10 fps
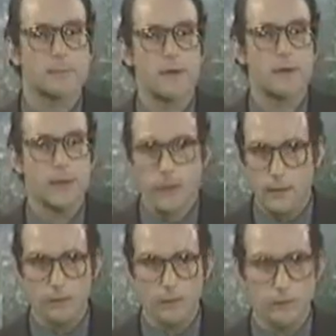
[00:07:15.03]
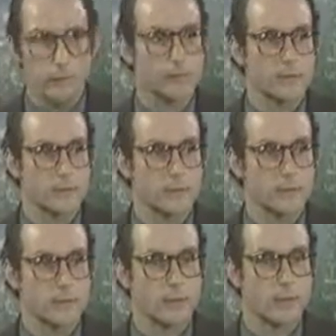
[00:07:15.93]
It's not an accurate
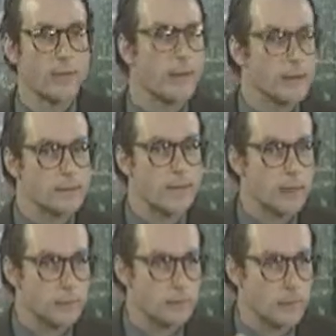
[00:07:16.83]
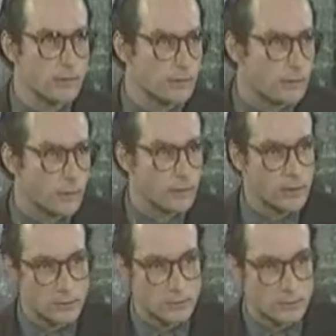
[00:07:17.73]
perception. It's actually the
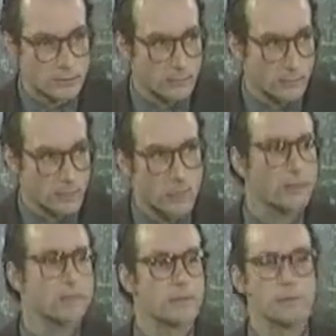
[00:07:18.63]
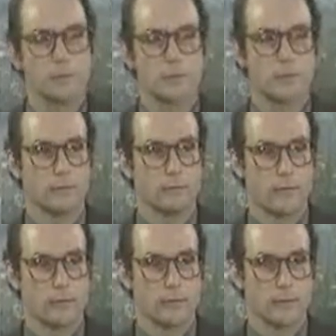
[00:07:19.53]
foundations of our Constitution of
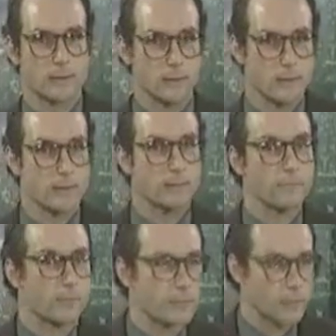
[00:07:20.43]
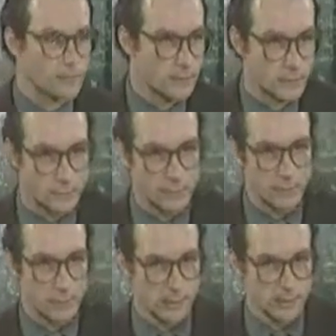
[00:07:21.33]
the United States that affords us the
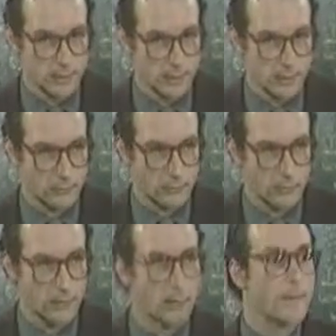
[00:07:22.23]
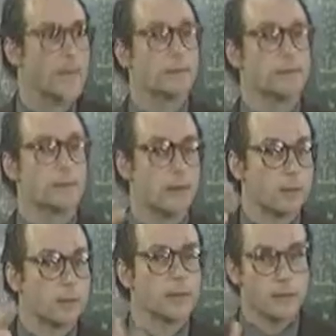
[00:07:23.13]
liberty that we have. It's
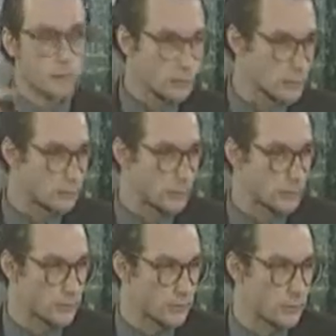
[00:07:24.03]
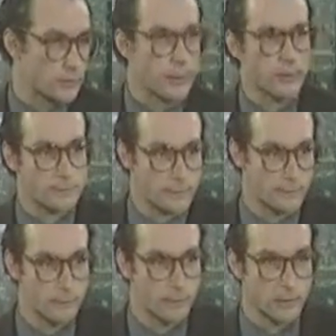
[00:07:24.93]
in our political structure that we have
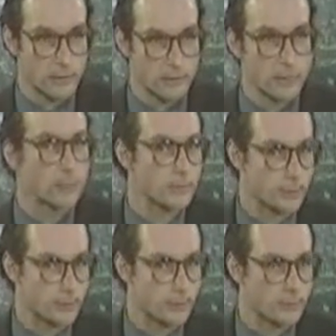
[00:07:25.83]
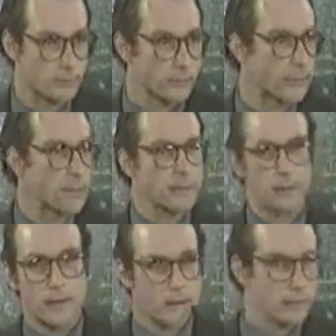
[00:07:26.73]
some liberty left,
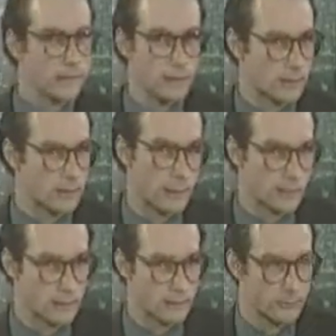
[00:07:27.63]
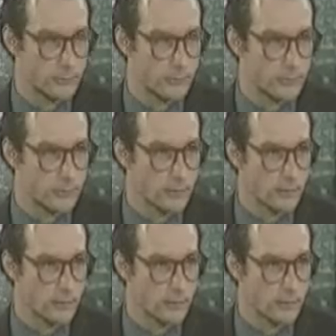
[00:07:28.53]
not in the economic realm.